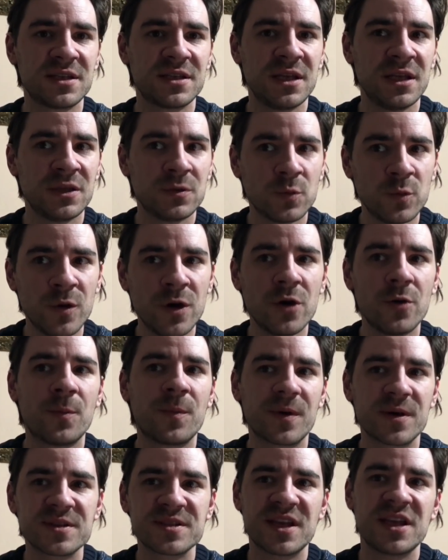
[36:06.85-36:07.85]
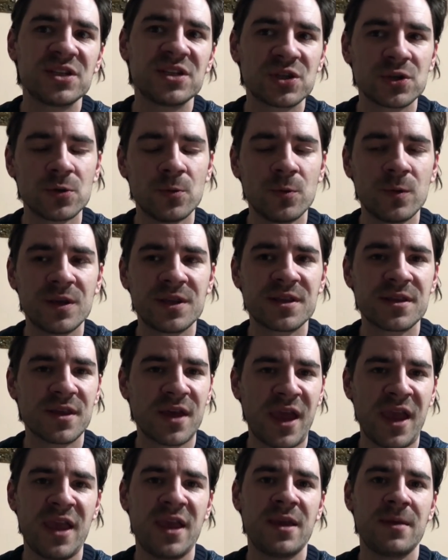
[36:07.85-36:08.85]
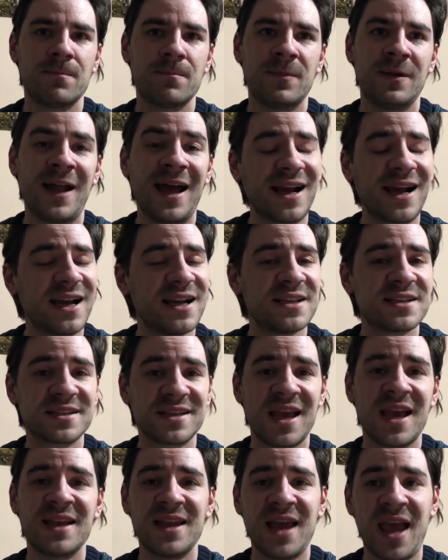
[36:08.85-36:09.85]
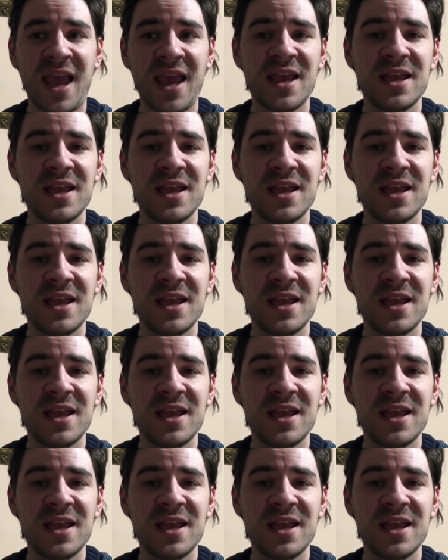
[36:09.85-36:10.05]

it will present you with a like i said a